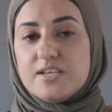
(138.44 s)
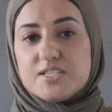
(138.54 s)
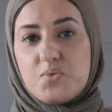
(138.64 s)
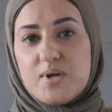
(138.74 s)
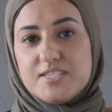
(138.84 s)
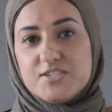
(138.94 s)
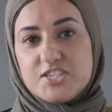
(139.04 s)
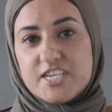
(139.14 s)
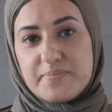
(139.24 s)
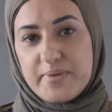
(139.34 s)
So once your
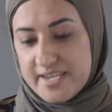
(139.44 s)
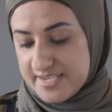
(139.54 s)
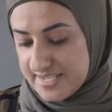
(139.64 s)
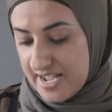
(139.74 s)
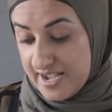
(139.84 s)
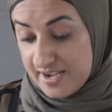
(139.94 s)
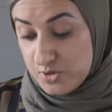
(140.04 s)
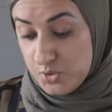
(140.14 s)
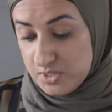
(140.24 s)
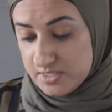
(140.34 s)
chickpeas are
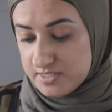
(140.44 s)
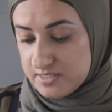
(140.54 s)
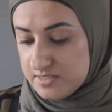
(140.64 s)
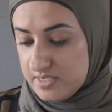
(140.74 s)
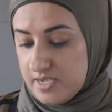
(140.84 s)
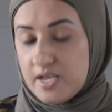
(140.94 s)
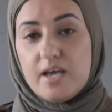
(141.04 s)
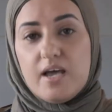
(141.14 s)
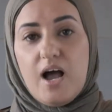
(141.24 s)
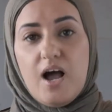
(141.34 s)
cooked,
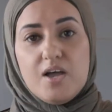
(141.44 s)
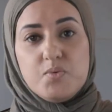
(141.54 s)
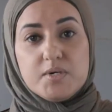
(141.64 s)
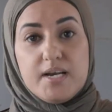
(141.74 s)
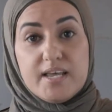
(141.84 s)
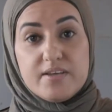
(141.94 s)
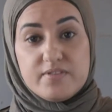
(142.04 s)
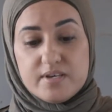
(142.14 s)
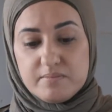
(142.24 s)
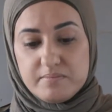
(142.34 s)
I would
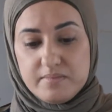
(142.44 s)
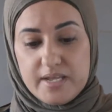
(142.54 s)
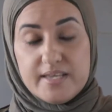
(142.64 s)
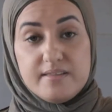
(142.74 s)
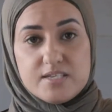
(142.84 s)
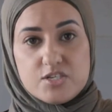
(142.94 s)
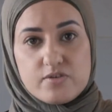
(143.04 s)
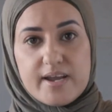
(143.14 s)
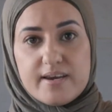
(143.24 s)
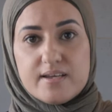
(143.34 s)
leave them in the
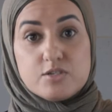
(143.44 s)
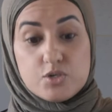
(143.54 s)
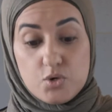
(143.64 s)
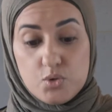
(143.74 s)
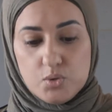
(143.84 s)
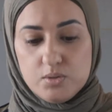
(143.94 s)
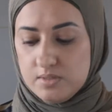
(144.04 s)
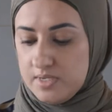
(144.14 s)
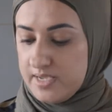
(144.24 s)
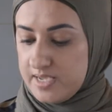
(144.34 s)
strainer to cool
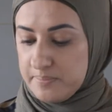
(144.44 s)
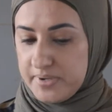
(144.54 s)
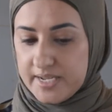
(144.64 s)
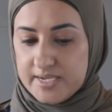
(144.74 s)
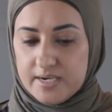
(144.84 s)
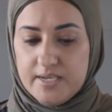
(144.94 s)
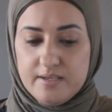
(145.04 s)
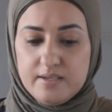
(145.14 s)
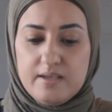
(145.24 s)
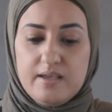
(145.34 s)
completely.
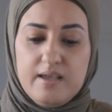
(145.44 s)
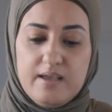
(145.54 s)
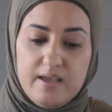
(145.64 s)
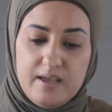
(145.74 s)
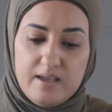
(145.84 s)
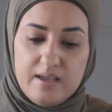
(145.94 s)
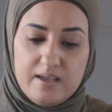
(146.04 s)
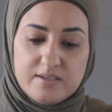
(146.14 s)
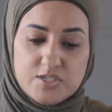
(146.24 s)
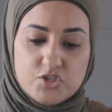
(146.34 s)

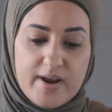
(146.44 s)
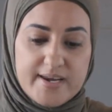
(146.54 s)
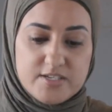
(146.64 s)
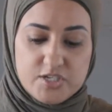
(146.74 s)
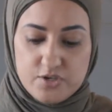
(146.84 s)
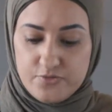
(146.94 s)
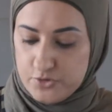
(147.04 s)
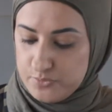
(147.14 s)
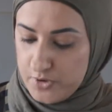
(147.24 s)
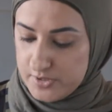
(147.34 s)
Straight into your
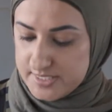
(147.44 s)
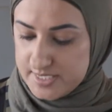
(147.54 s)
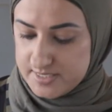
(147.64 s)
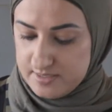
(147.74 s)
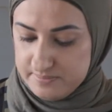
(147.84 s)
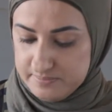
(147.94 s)
food processor.